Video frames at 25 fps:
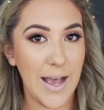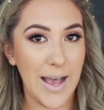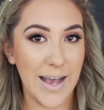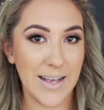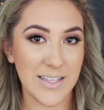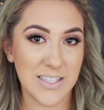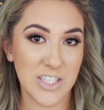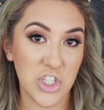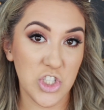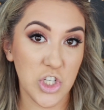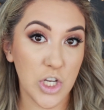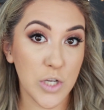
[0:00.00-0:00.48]

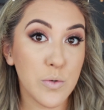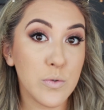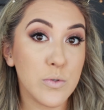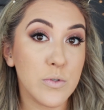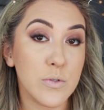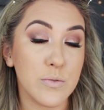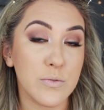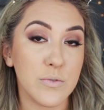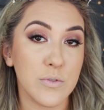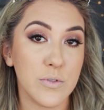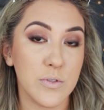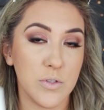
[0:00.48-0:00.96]
as a
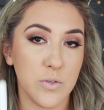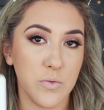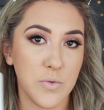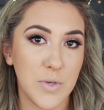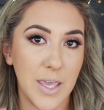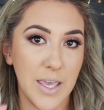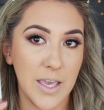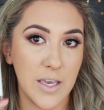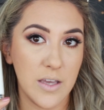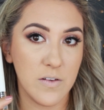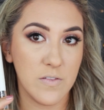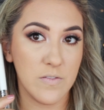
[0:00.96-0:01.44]
general rule, you
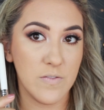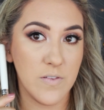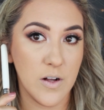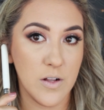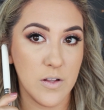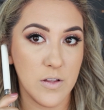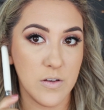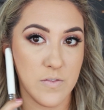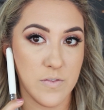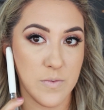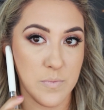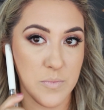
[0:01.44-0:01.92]
can
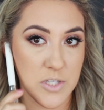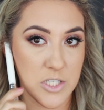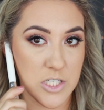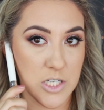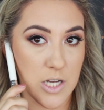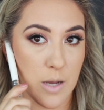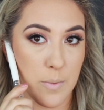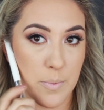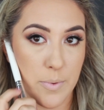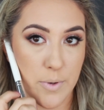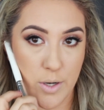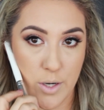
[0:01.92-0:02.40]
follow from the
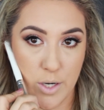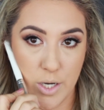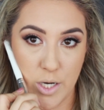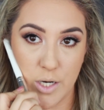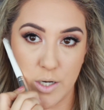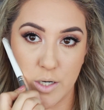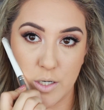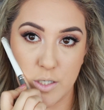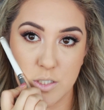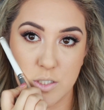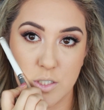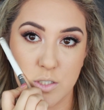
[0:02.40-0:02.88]
top of your
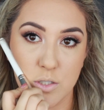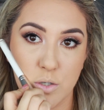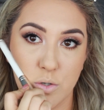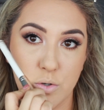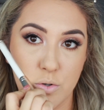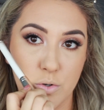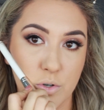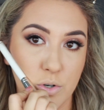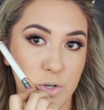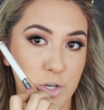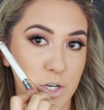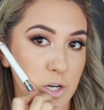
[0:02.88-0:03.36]
ear to the
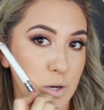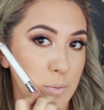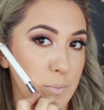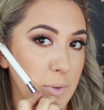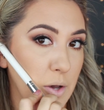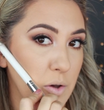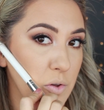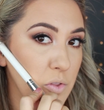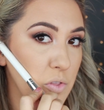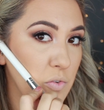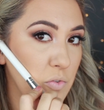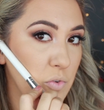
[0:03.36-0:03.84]
corner of your
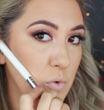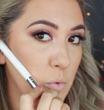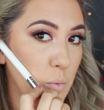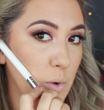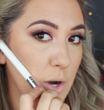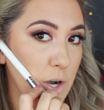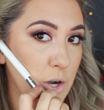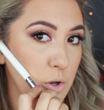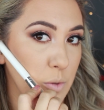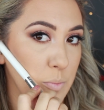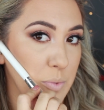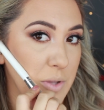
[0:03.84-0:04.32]
mouth for
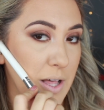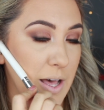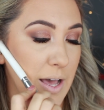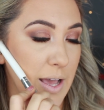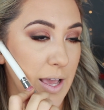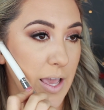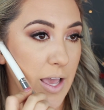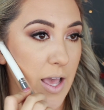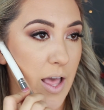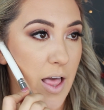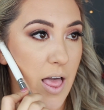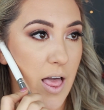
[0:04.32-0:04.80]
where to
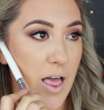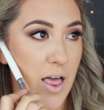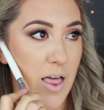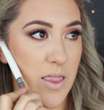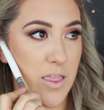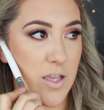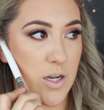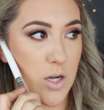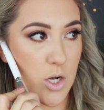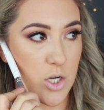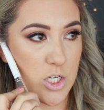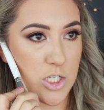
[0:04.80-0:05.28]
apply
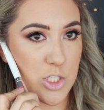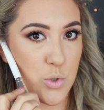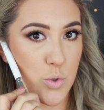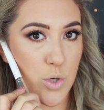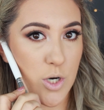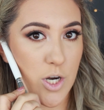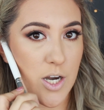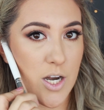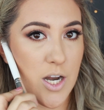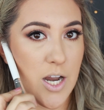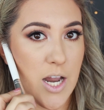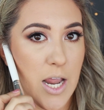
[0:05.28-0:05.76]
the
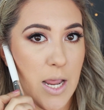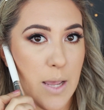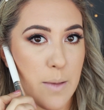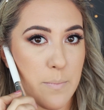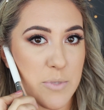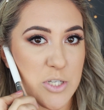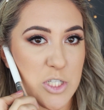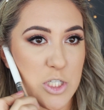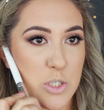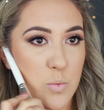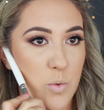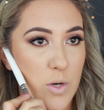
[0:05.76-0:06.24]
contour,
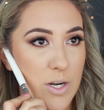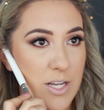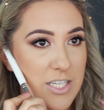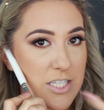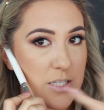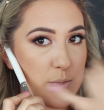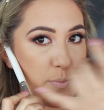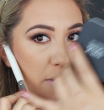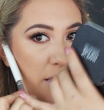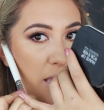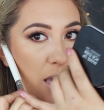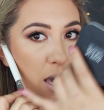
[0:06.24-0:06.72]
but you want it
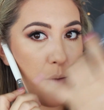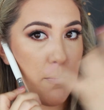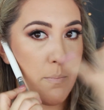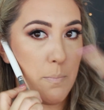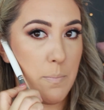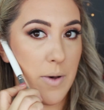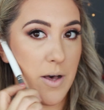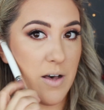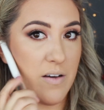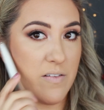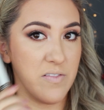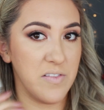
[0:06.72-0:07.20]
to be
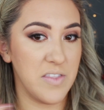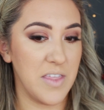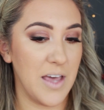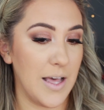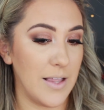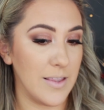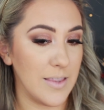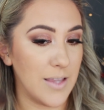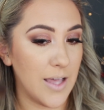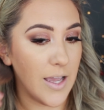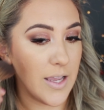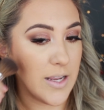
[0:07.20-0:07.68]
above
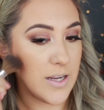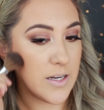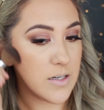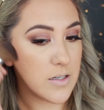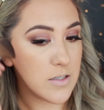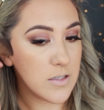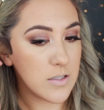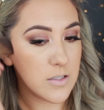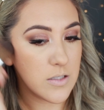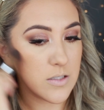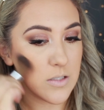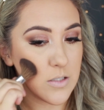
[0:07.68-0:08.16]
that line.